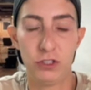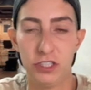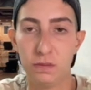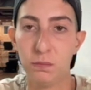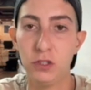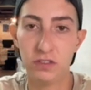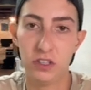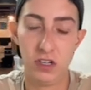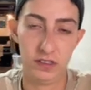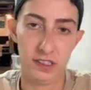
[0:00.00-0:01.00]
just move
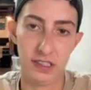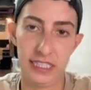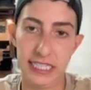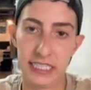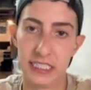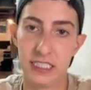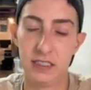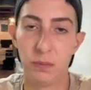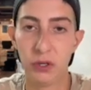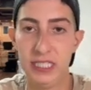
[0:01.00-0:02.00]
along the list,
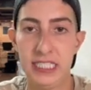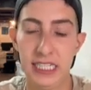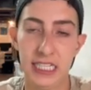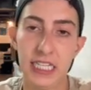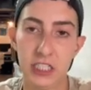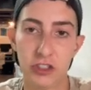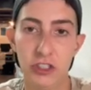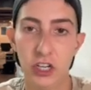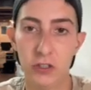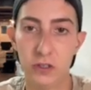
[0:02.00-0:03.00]
printing each
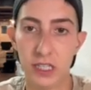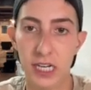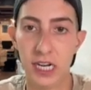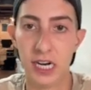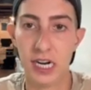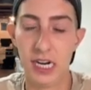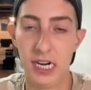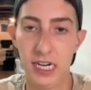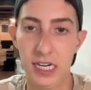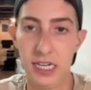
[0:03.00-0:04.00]
node
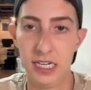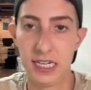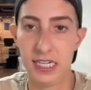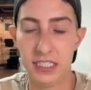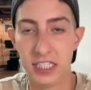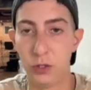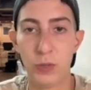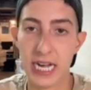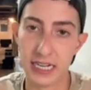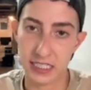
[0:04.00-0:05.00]
until
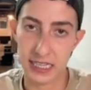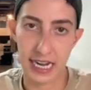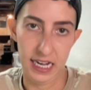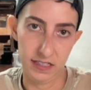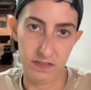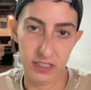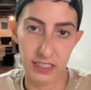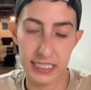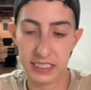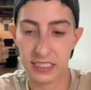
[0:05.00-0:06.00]
we get to the end of the
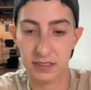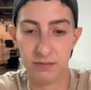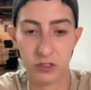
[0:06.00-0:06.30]
list.